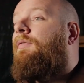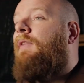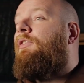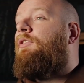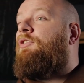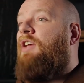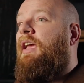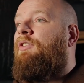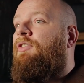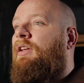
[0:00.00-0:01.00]
This
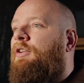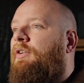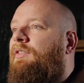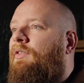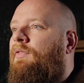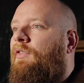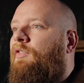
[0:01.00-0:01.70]
change increases the